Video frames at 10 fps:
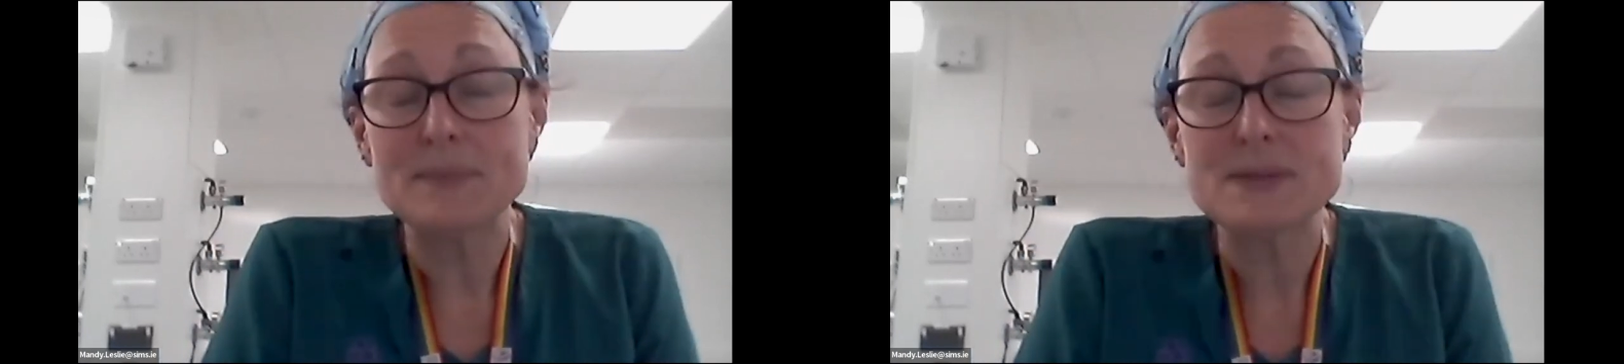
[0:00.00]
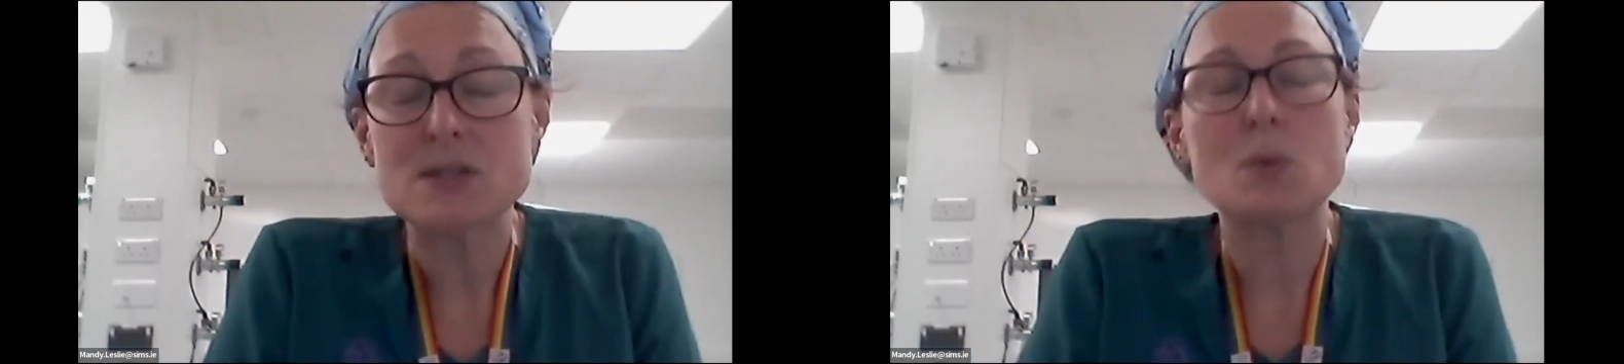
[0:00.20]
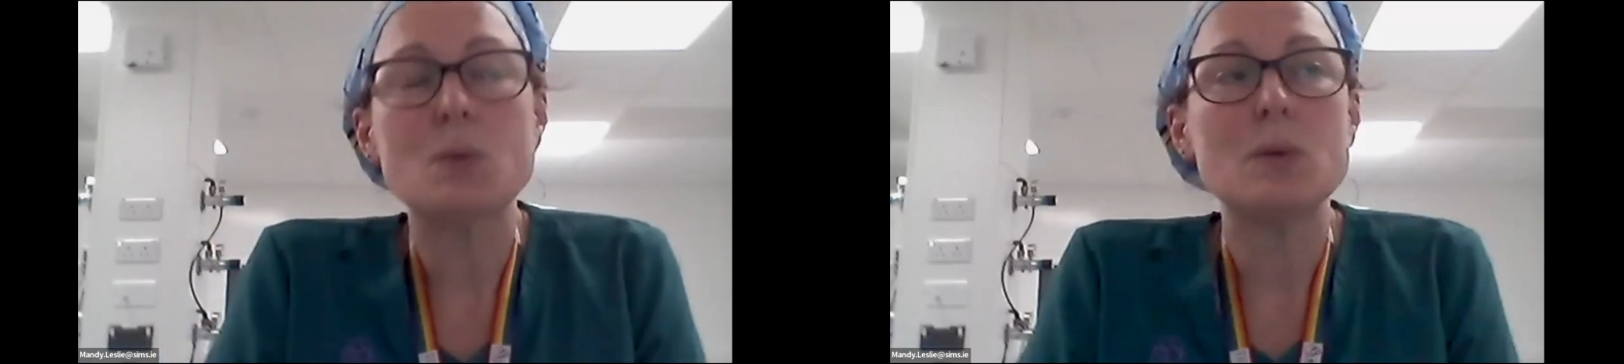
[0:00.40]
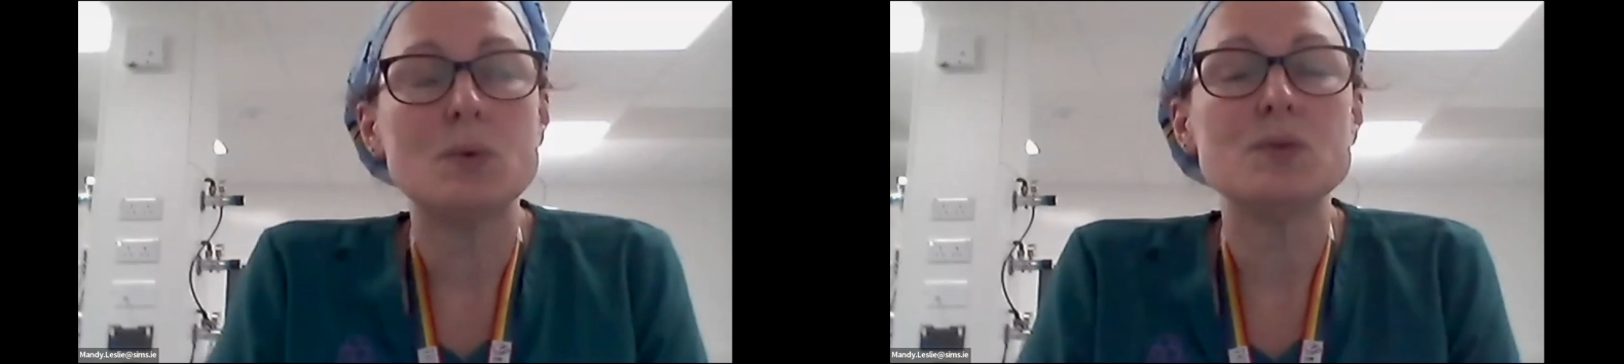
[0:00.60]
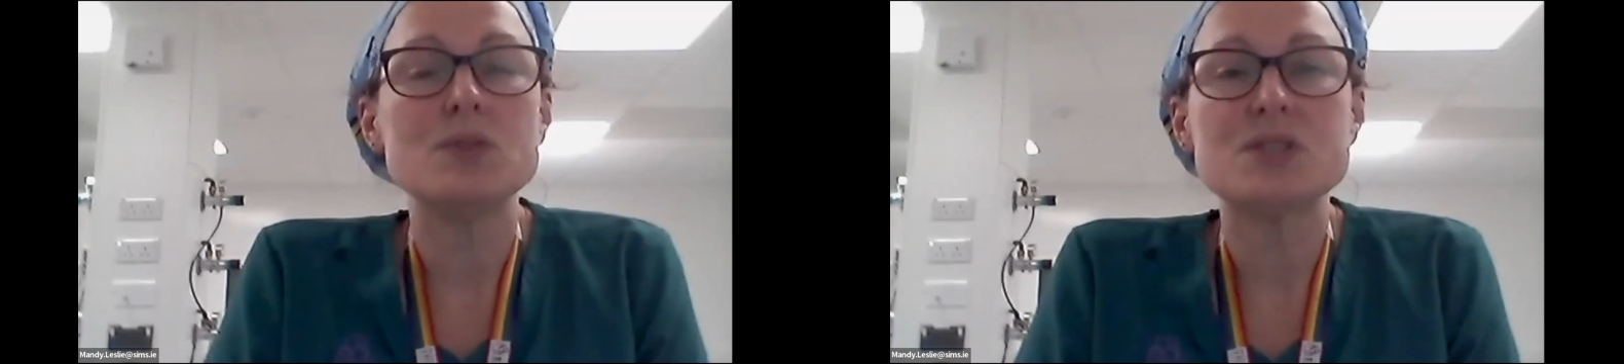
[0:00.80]
so we
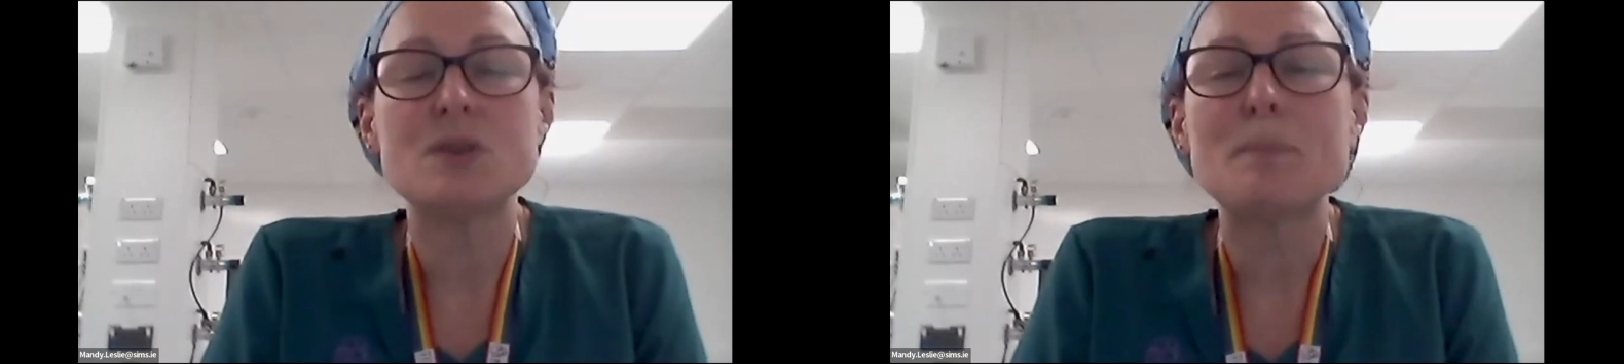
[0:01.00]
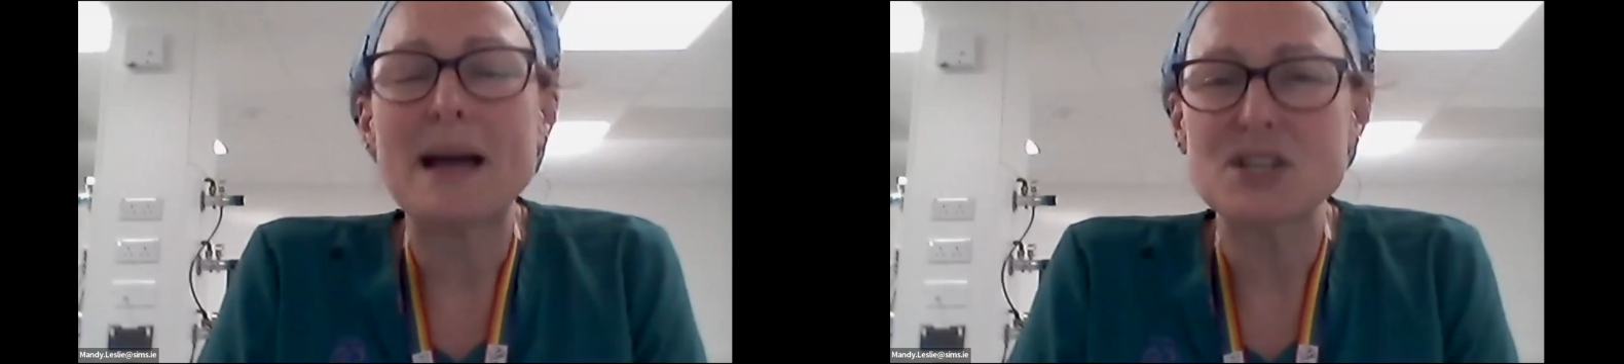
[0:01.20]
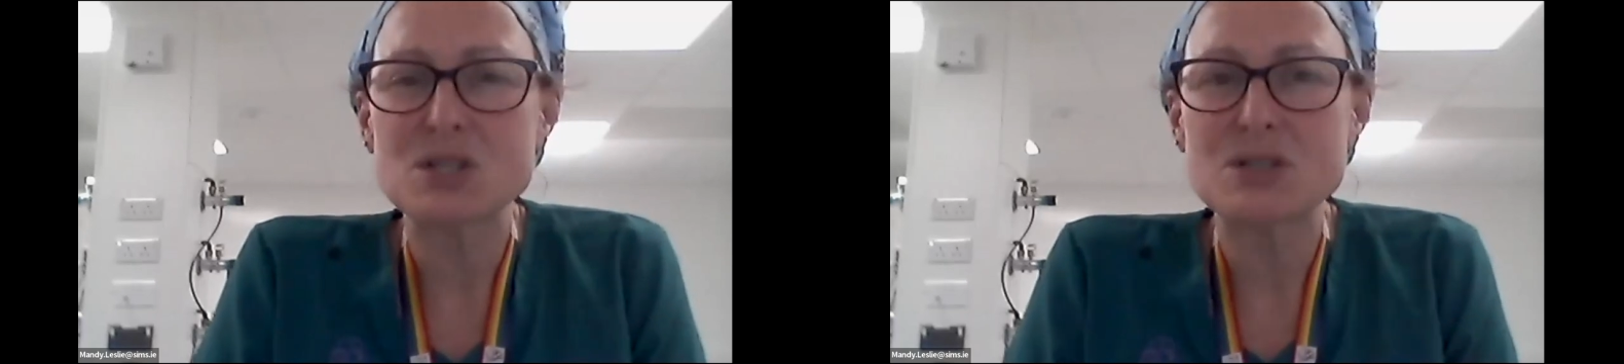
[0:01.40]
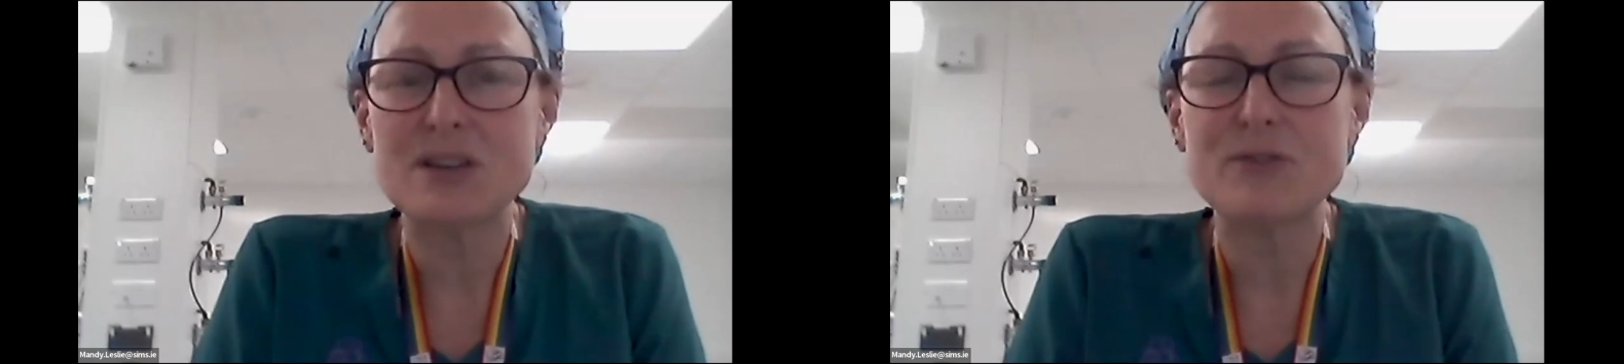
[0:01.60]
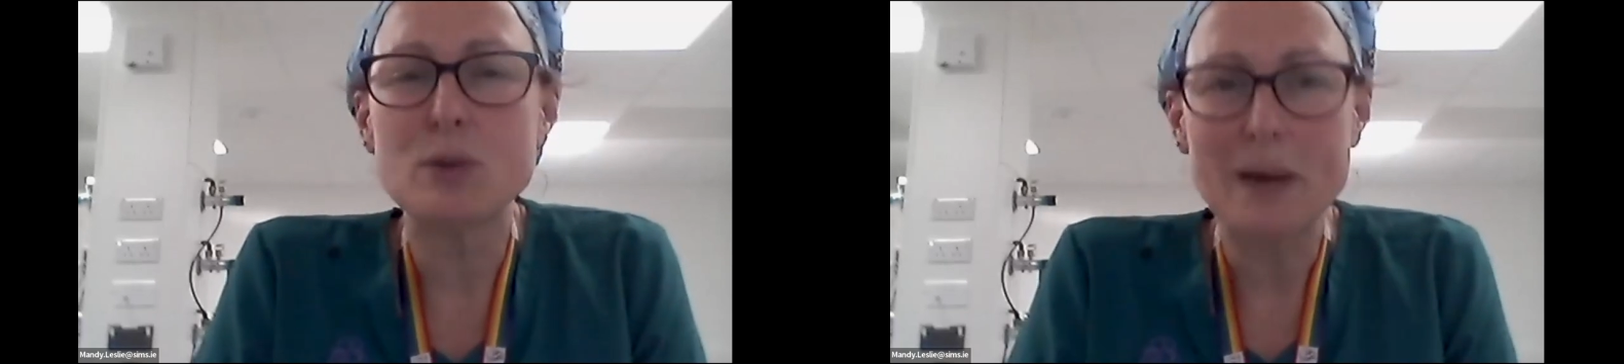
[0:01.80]
would sort of batch a few